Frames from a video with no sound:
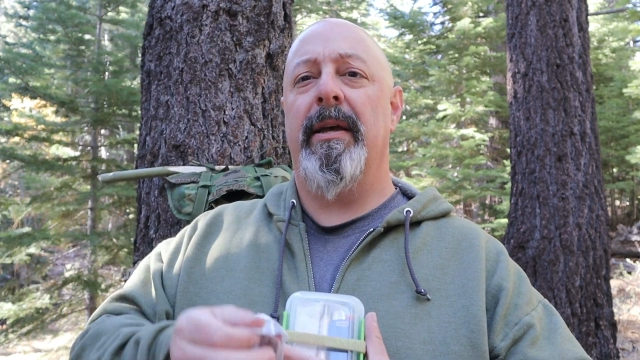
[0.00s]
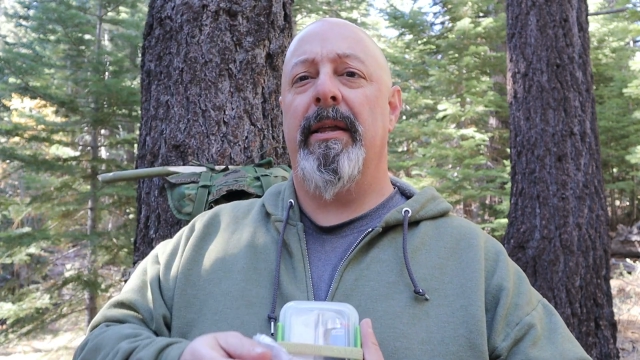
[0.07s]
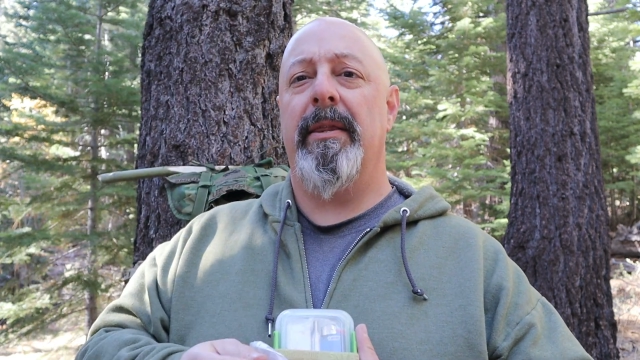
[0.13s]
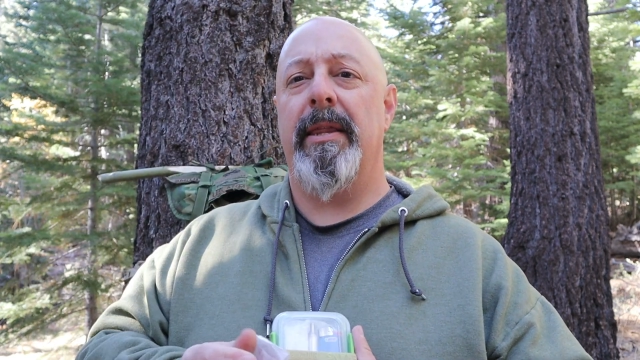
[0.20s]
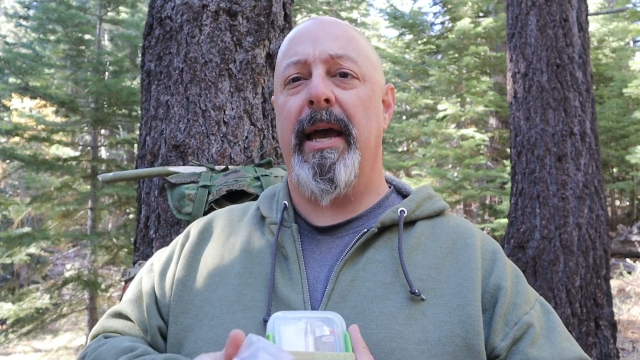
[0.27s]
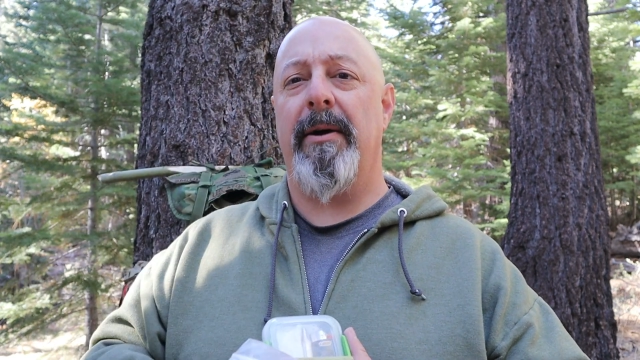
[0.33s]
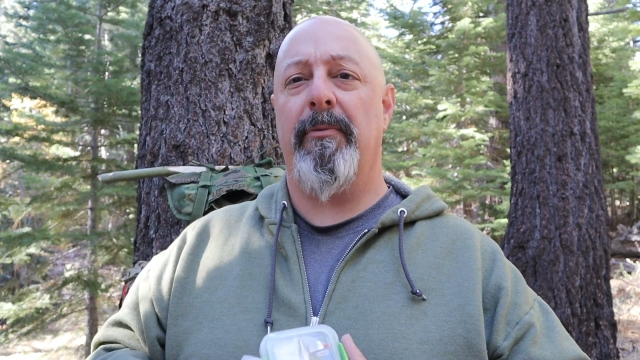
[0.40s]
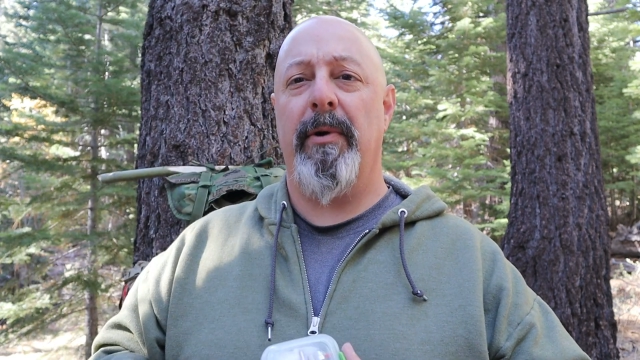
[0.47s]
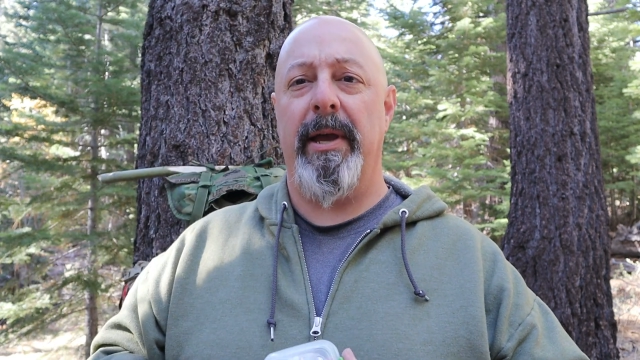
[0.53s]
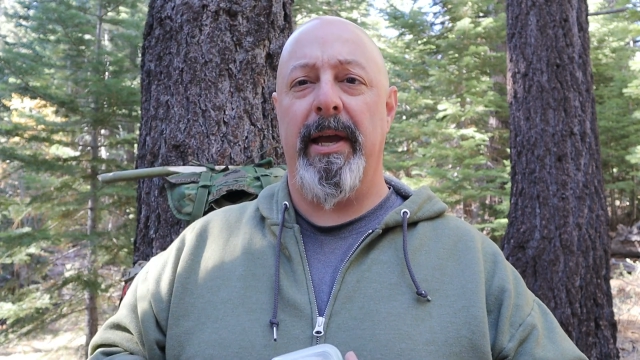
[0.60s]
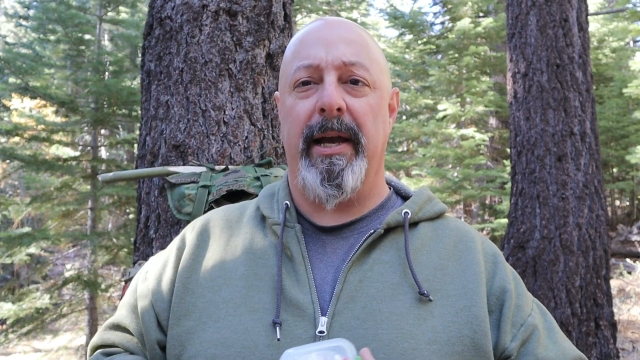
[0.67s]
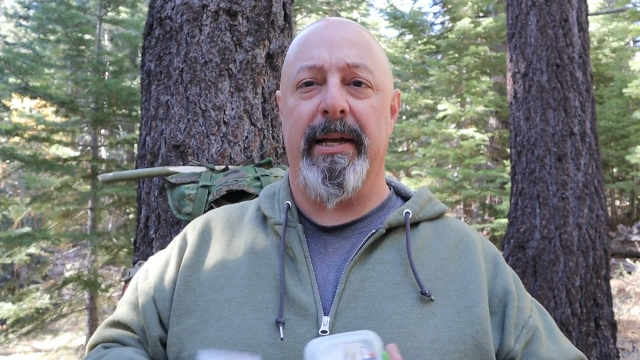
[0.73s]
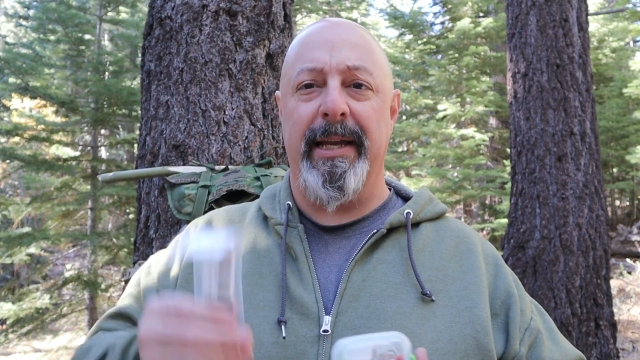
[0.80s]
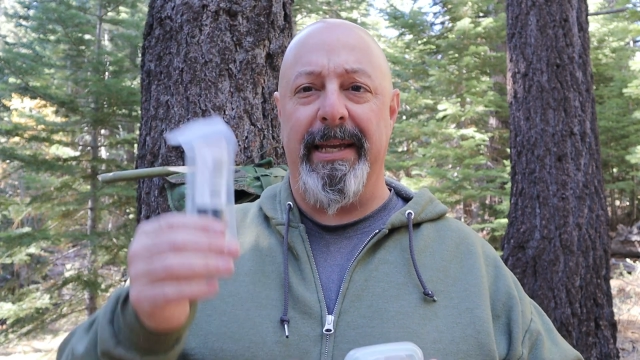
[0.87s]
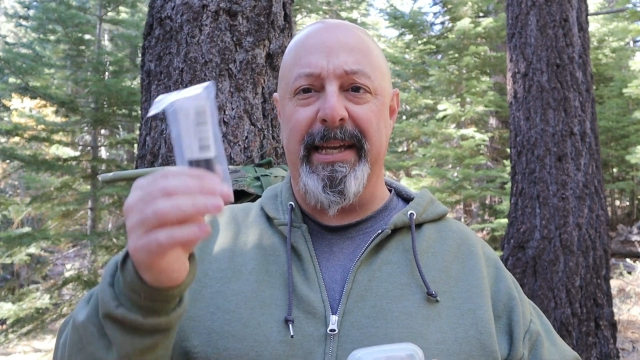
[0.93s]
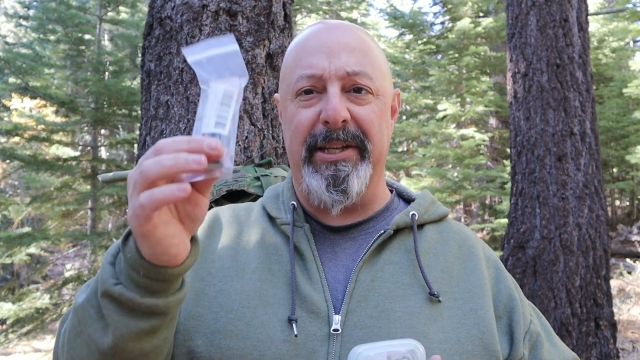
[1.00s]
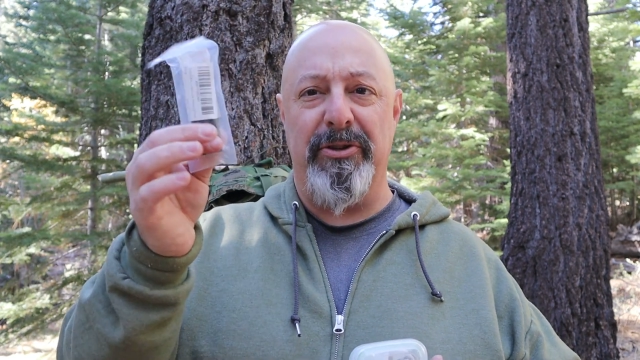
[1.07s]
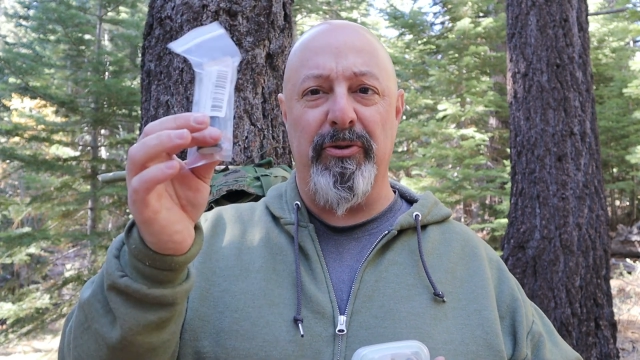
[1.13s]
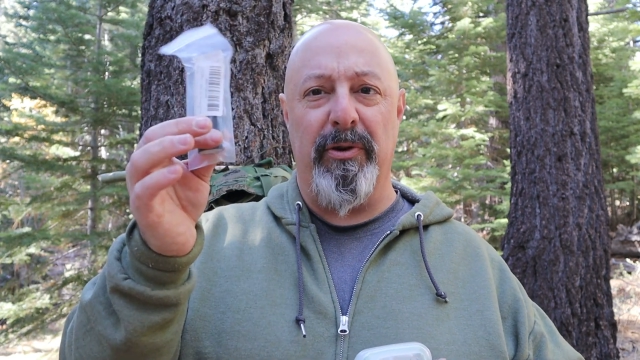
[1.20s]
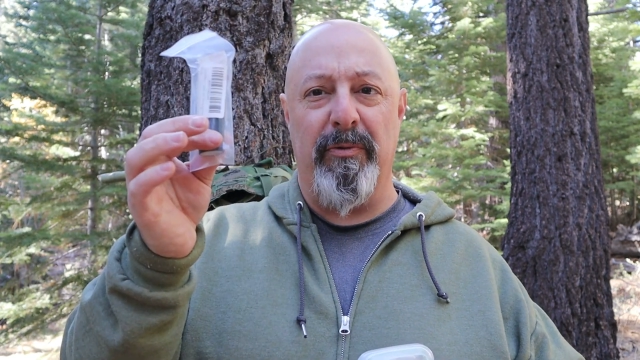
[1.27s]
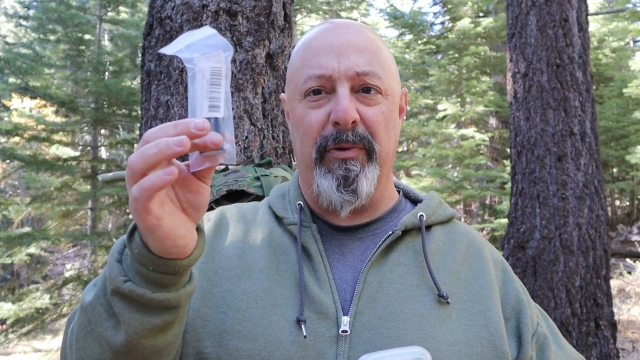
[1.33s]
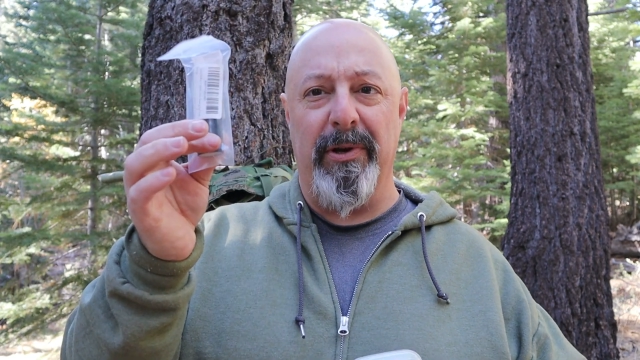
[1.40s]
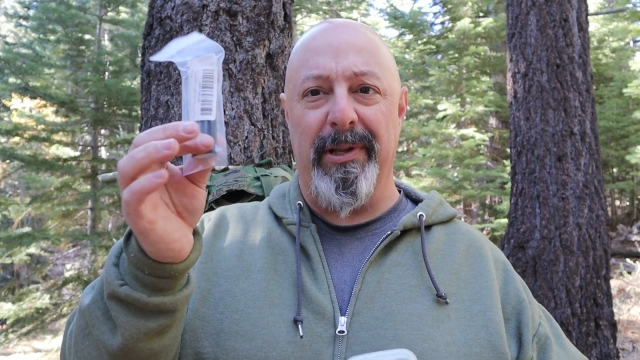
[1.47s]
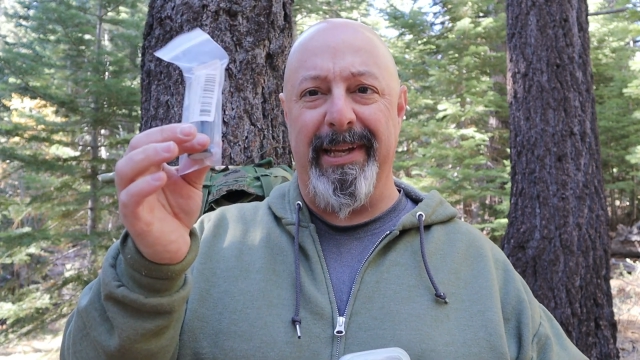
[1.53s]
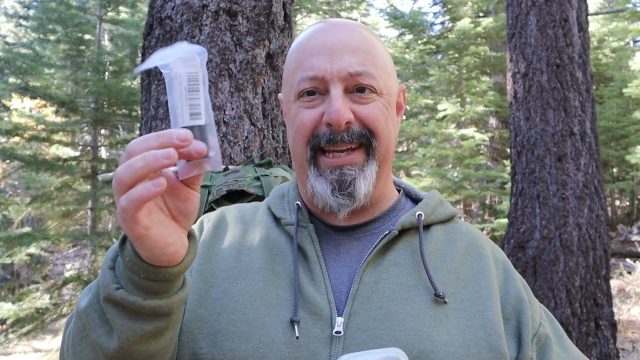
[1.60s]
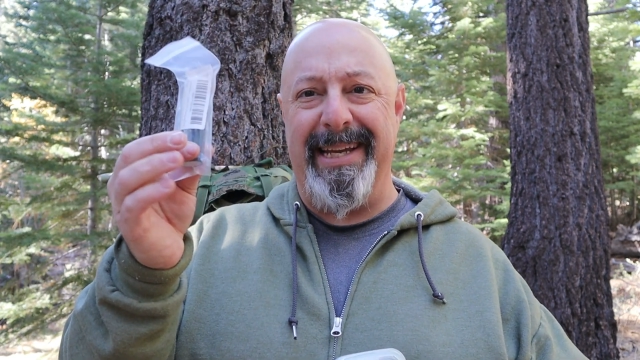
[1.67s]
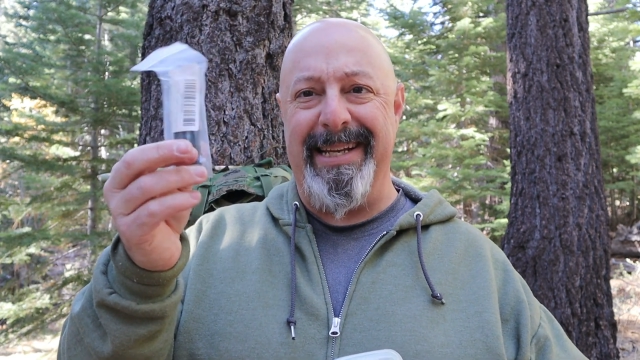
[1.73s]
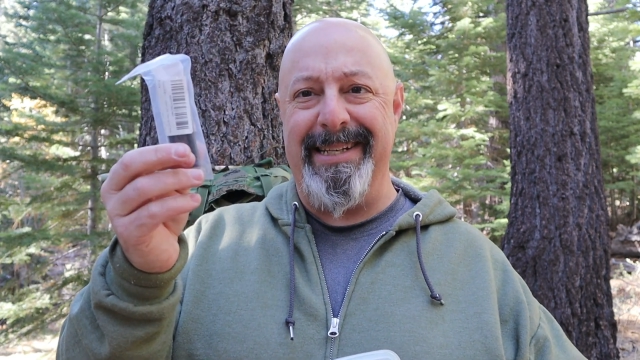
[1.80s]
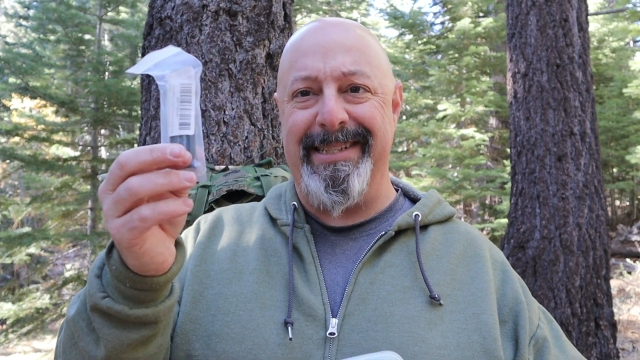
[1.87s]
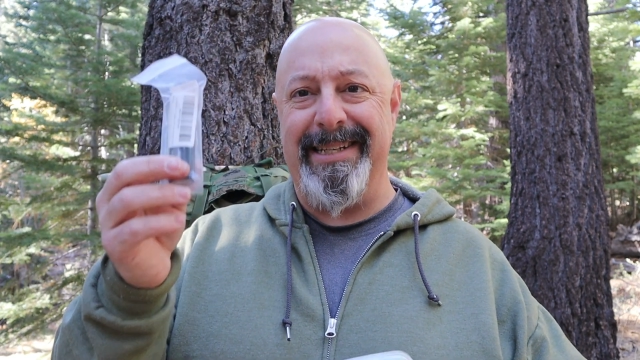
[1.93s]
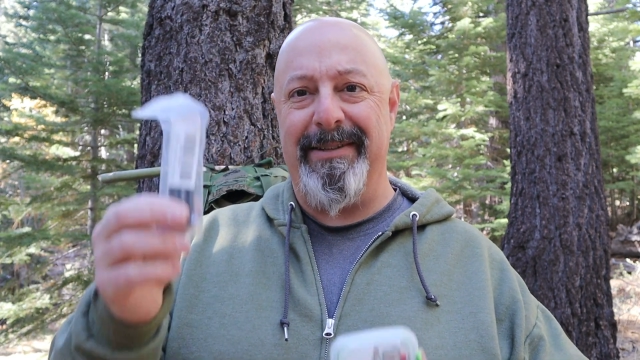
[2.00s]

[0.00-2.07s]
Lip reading: That way I could get to it really easy